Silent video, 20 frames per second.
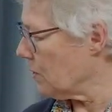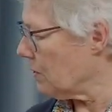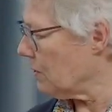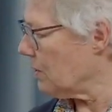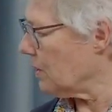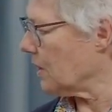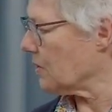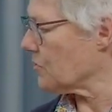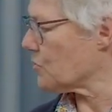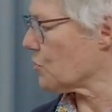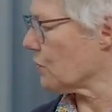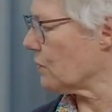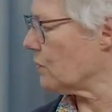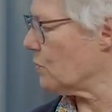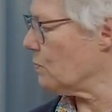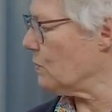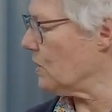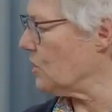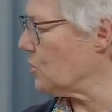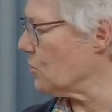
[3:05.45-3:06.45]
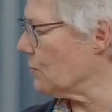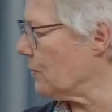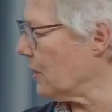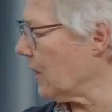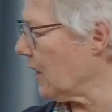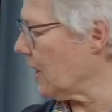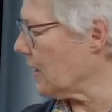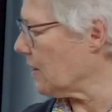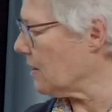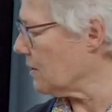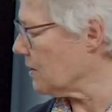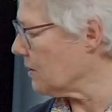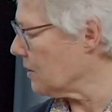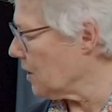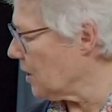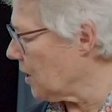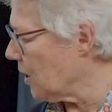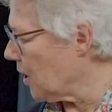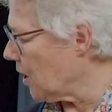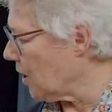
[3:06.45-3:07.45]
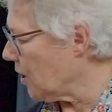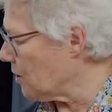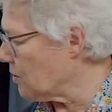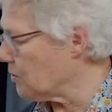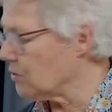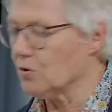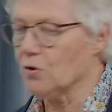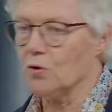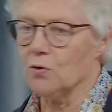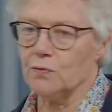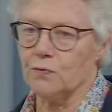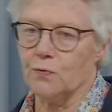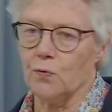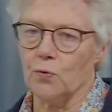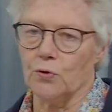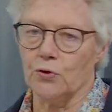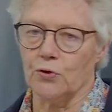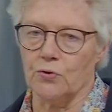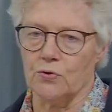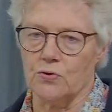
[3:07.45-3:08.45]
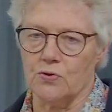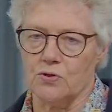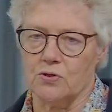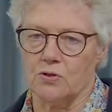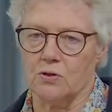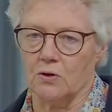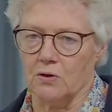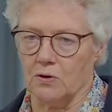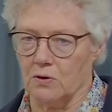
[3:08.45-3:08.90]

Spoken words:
length of the medium L, and a focus